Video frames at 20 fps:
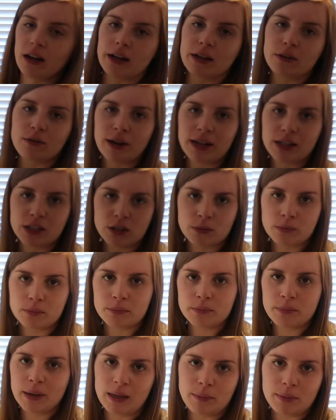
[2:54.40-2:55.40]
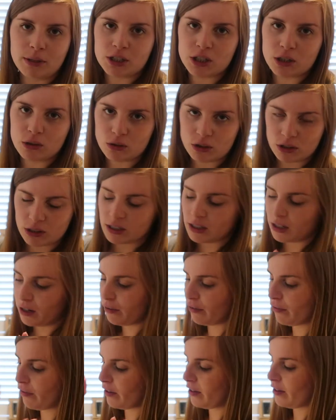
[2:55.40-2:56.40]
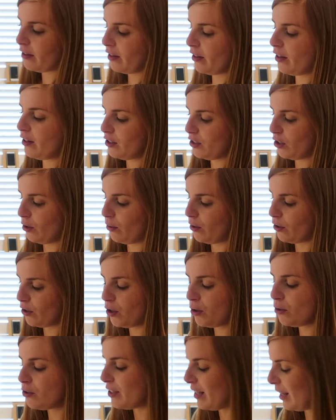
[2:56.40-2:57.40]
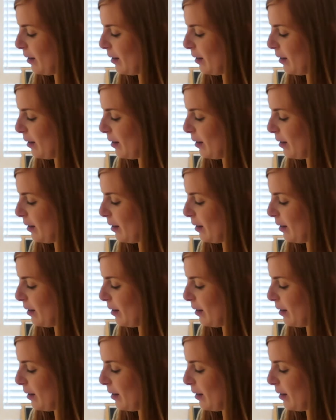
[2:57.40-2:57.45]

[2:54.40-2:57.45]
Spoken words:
like random baby shows and stuff. So we're going to use